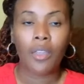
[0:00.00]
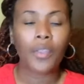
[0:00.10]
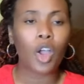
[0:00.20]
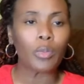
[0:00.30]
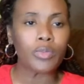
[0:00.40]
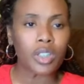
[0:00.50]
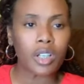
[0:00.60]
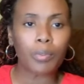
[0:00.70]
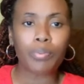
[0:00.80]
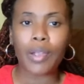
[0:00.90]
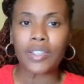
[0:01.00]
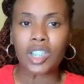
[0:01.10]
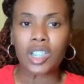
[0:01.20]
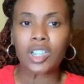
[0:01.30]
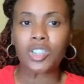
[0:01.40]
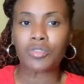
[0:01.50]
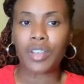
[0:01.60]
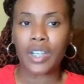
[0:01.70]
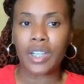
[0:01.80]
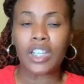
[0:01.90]
The optional practical
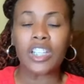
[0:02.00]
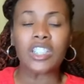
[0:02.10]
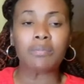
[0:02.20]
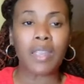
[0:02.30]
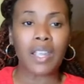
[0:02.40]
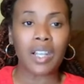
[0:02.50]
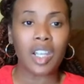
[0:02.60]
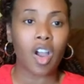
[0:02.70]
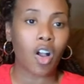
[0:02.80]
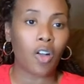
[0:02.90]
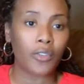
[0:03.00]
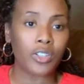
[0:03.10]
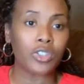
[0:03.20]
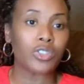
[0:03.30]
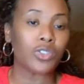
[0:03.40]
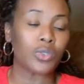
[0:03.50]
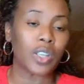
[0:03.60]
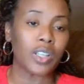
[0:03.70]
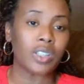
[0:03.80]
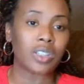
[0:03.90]
training is mainly offered to
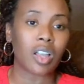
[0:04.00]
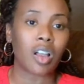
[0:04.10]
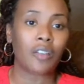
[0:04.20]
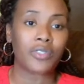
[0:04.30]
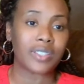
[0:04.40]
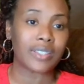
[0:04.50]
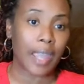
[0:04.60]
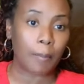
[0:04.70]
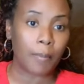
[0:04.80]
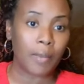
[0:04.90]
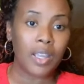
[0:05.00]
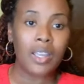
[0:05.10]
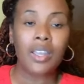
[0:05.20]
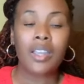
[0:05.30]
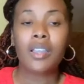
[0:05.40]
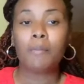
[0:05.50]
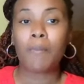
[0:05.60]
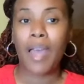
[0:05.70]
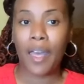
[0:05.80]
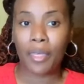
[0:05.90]
students of STEM,
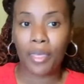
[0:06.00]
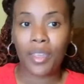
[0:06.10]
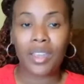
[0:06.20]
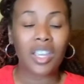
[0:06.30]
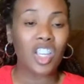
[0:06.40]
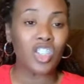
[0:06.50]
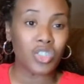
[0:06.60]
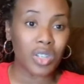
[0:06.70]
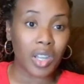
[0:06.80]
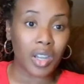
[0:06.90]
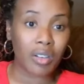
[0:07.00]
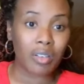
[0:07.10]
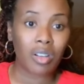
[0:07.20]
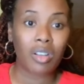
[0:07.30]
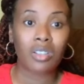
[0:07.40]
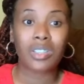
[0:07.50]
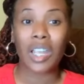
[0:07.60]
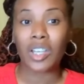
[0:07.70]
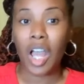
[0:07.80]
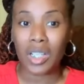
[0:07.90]
math, engineer,
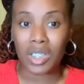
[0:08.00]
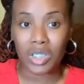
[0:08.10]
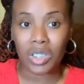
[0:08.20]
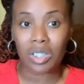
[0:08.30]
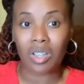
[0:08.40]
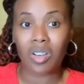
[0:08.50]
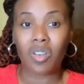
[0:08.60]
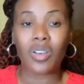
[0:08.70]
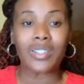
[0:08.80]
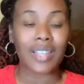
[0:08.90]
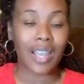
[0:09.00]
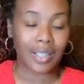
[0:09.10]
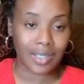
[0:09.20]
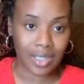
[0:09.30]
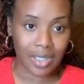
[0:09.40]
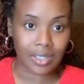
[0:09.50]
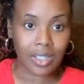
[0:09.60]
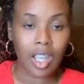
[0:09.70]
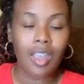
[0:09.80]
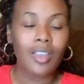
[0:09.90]
technology, or sciences.
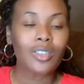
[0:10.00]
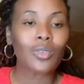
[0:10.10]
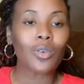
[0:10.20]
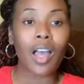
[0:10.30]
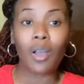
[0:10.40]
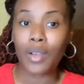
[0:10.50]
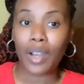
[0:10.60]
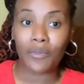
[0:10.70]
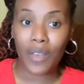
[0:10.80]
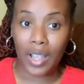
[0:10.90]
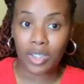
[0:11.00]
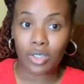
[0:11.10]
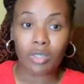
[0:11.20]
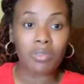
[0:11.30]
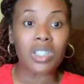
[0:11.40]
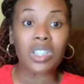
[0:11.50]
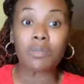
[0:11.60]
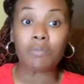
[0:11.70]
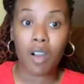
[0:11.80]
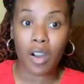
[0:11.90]
So I would advise you to be
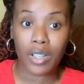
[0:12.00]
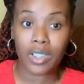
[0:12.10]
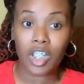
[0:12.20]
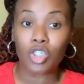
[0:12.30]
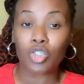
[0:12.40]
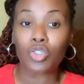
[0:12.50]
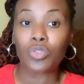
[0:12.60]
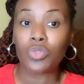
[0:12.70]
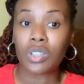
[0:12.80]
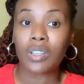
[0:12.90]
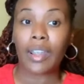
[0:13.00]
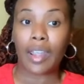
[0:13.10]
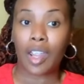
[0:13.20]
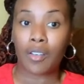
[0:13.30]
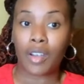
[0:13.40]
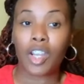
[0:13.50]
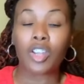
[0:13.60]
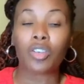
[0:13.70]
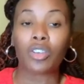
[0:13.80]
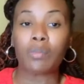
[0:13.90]
smart in choosing the area that
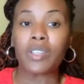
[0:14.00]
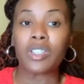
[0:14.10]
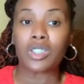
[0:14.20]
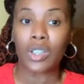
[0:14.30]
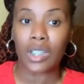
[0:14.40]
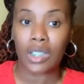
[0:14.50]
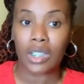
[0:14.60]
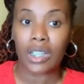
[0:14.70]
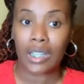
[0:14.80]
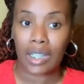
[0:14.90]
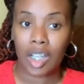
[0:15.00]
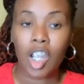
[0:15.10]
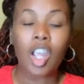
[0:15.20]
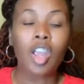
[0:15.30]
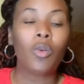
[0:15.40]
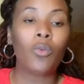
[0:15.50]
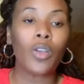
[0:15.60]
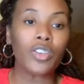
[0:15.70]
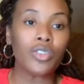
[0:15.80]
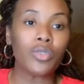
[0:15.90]
you're going to be studying in
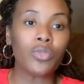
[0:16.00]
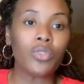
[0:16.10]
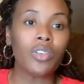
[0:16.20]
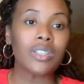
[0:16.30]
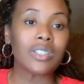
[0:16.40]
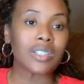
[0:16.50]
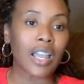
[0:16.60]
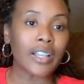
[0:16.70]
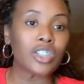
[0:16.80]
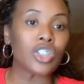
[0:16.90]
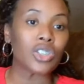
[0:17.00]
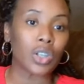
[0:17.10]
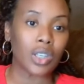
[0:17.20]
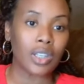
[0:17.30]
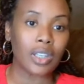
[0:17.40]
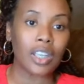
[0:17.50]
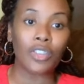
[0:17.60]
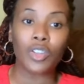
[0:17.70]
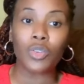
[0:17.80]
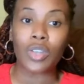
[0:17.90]
when you decide to study
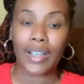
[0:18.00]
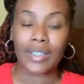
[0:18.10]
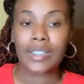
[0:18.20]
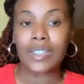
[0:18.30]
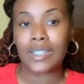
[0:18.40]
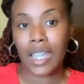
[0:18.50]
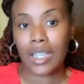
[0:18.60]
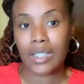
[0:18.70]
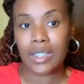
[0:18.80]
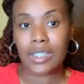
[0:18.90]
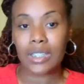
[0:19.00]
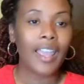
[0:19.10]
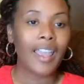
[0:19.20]
in the United States.